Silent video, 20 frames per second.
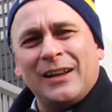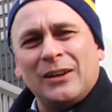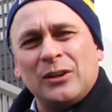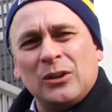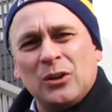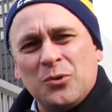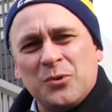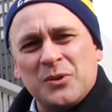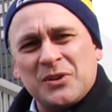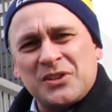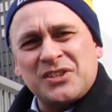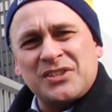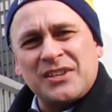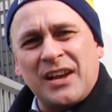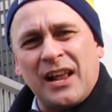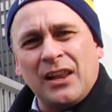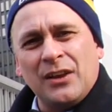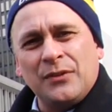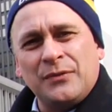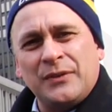Louis
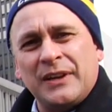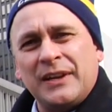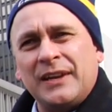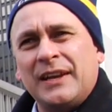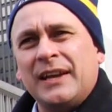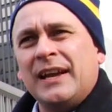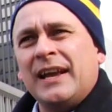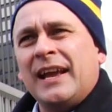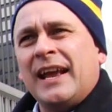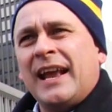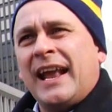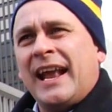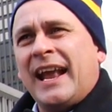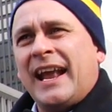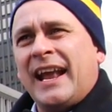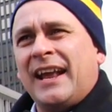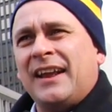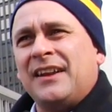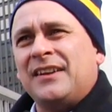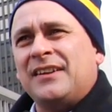Sullivan,
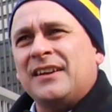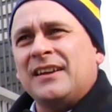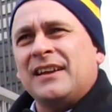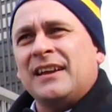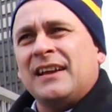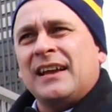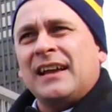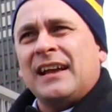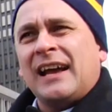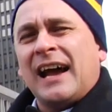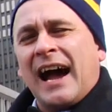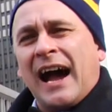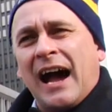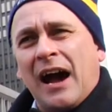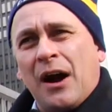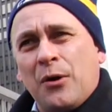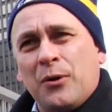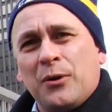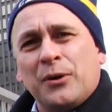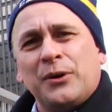and
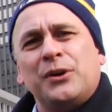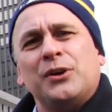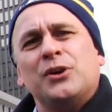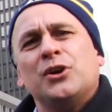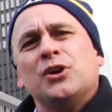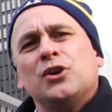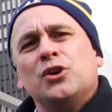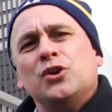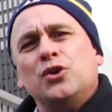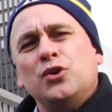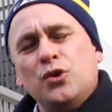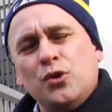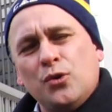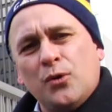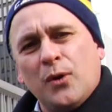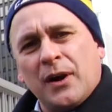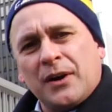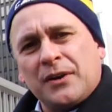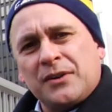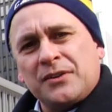our new
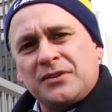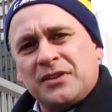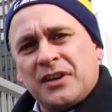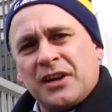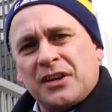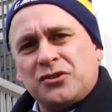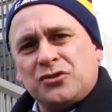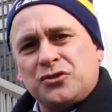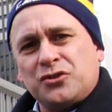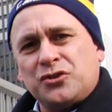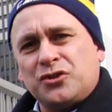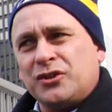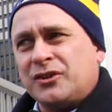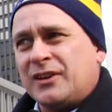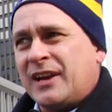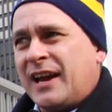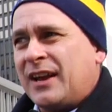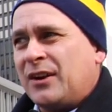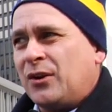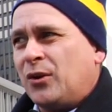architecture should
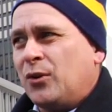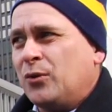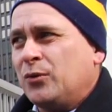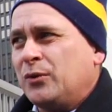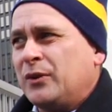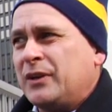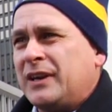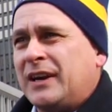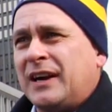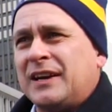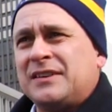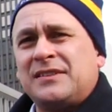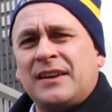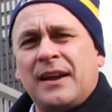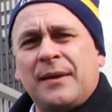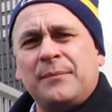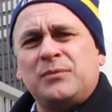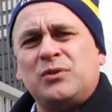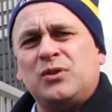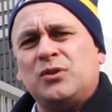not only
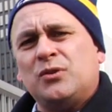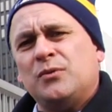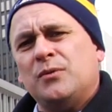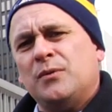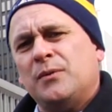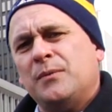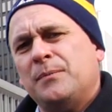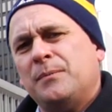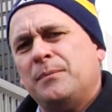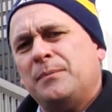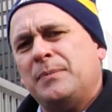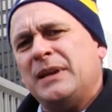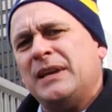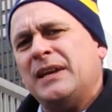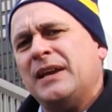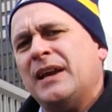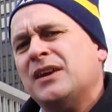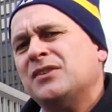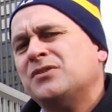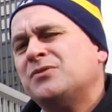attempt to
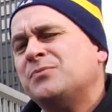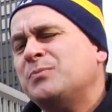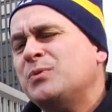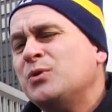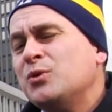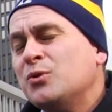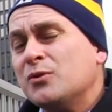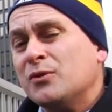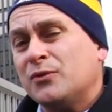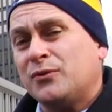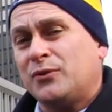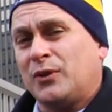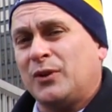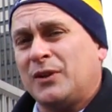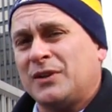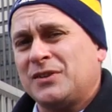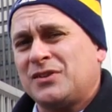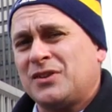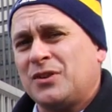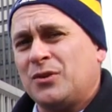be as
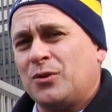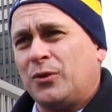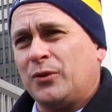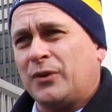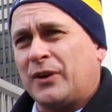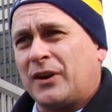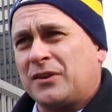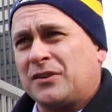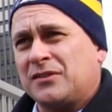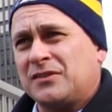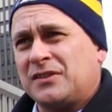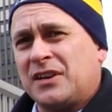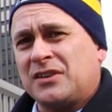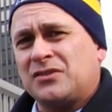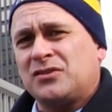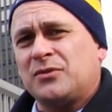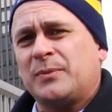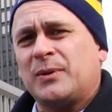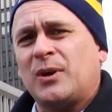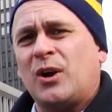beautiful as the old
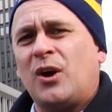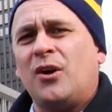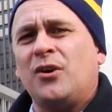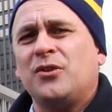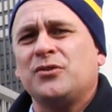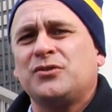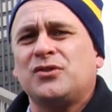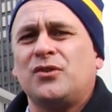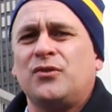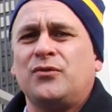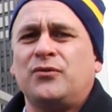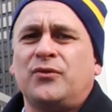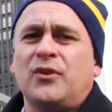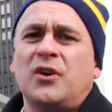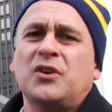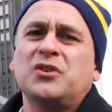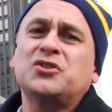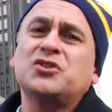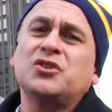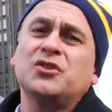architecture, but also
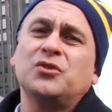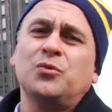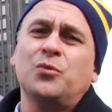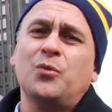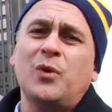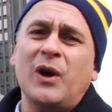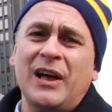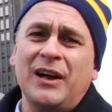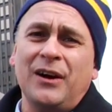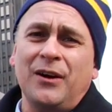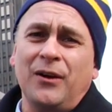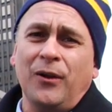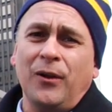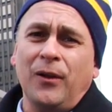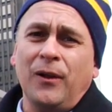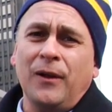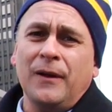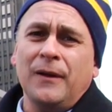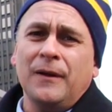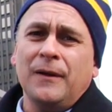function
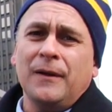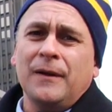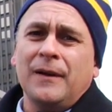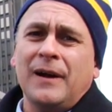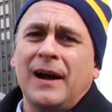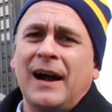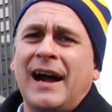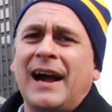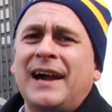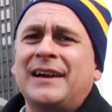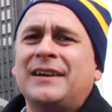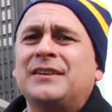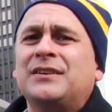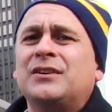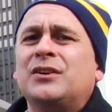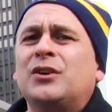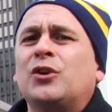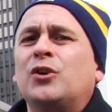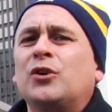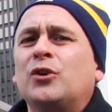well on
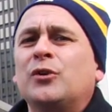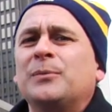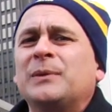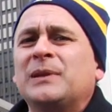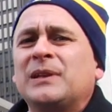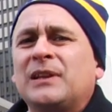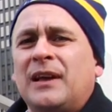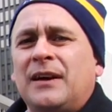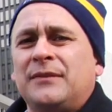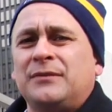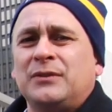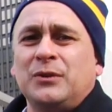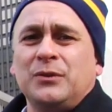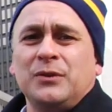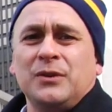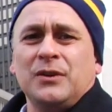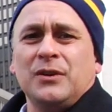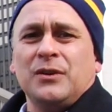an urban level